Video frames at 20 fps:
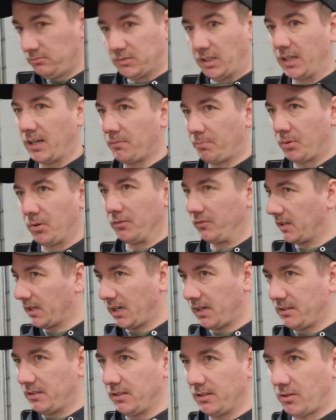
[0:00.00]
I got proof. I
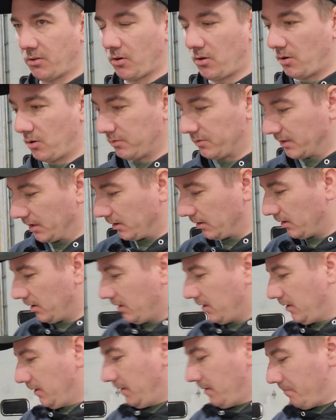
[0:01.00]
got they're all over there.
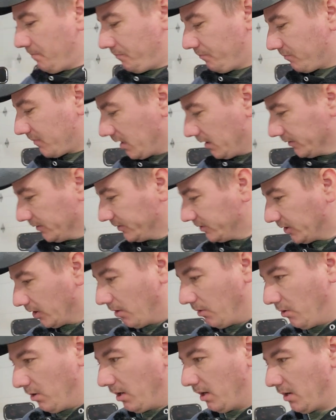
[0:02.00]

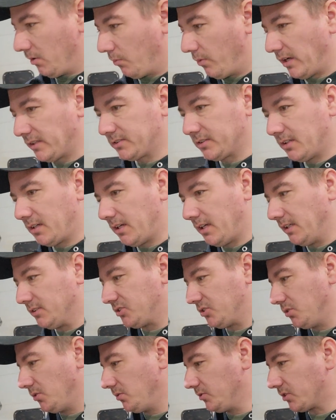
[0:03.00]
So it wasn't an
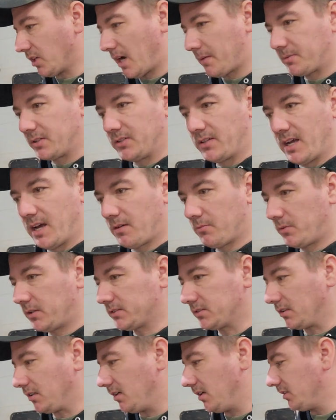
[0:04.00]
issue. Dropped it down
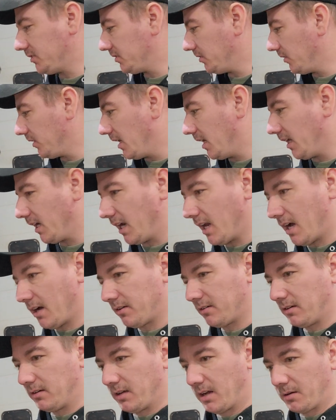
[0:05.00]
wasn't an issue. Getting it
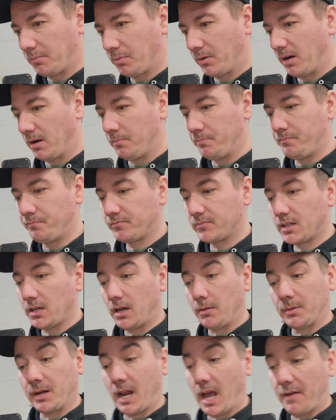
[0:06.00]
out, not a problem.
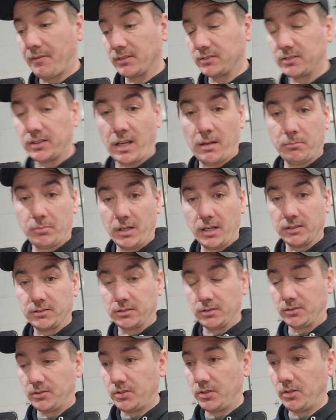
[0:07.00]
I'm gonna have it
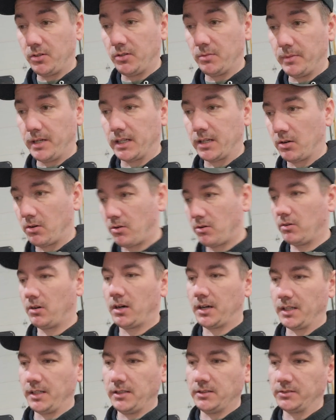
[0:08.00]
sandblasted too to make it a whole
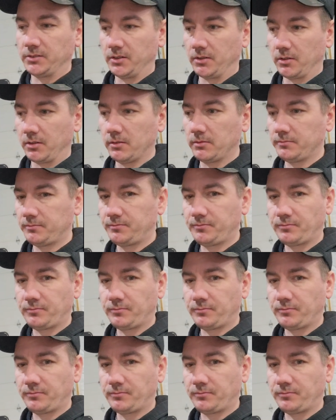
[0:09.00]
lot easier.